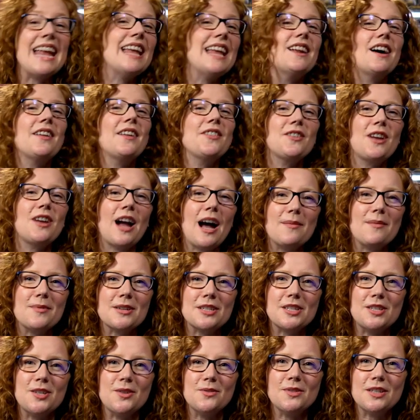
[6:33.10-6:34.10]
In other
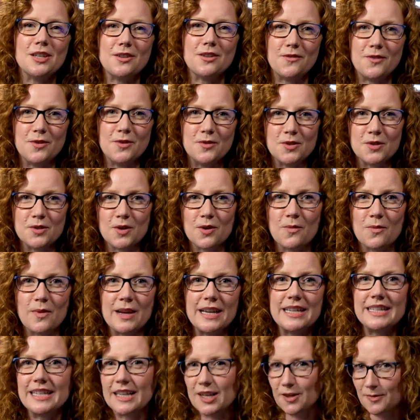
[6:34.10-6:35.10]
comics news, in a few short
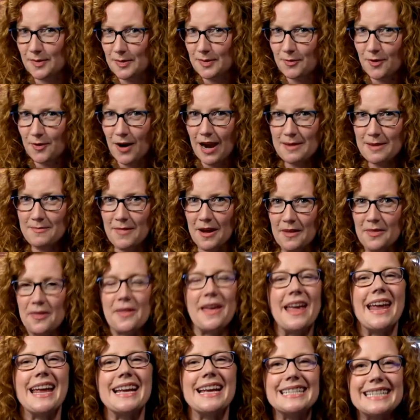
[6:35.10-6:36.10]
weeks, it'll be Pride
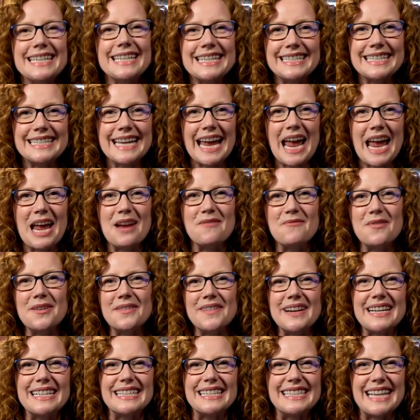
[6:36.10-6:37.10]
Month. And today,
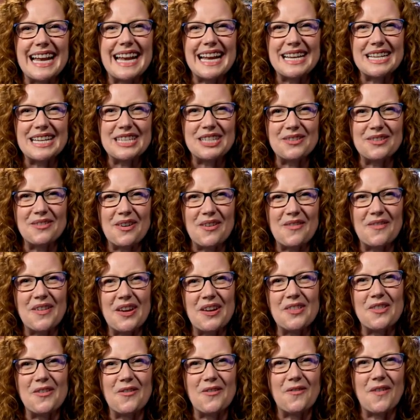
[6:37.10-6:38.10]
we're excited to
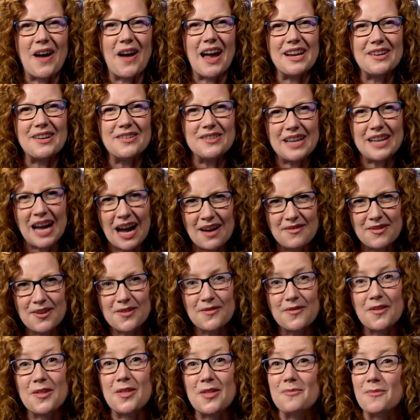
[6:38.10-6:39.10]
reveal the final
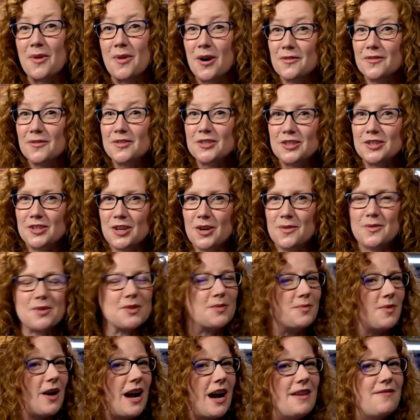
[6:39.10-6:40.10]
cover for the Marvel Star
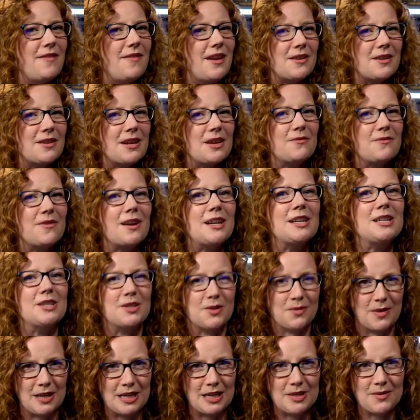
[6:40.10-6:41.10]
Wars Pride variant run
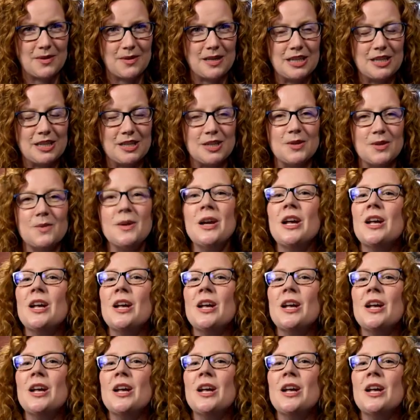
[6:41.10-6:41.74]
in 2022,